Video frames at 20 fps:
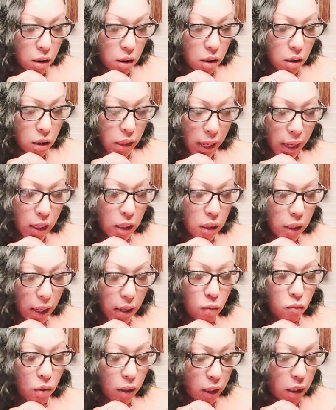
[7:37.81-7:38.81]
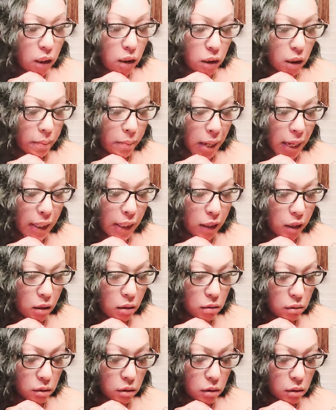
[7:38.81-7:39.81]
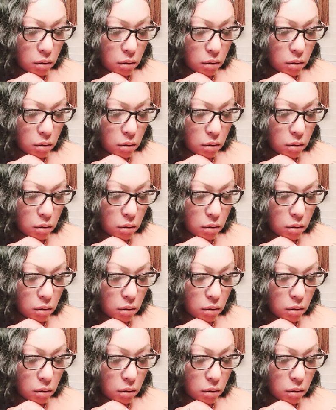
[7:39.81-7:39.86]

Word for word: they they run into somebody else.